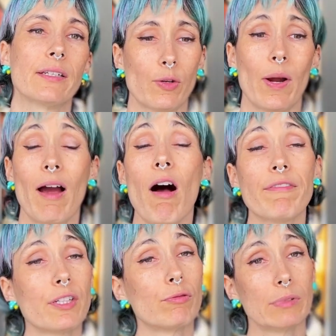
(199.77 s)
So I
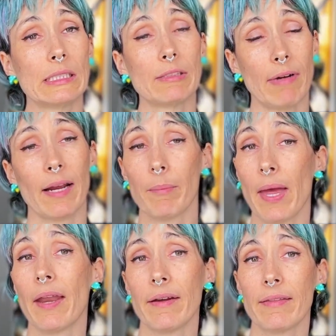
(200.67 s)
often really
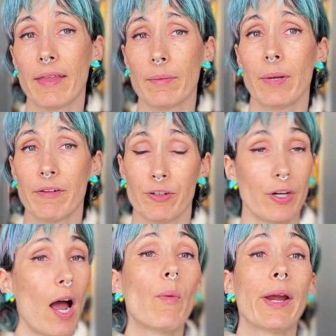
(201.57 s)
recommend that if you're
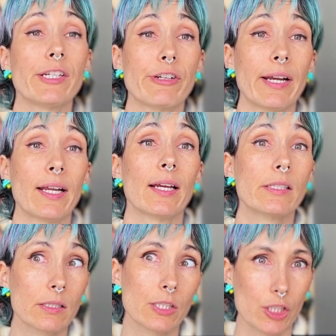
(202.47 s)
not weight training,
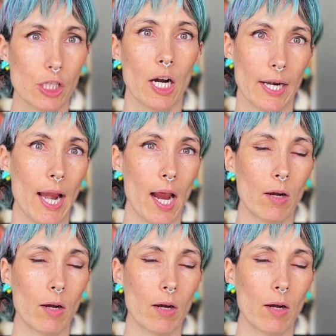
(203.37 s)
start now.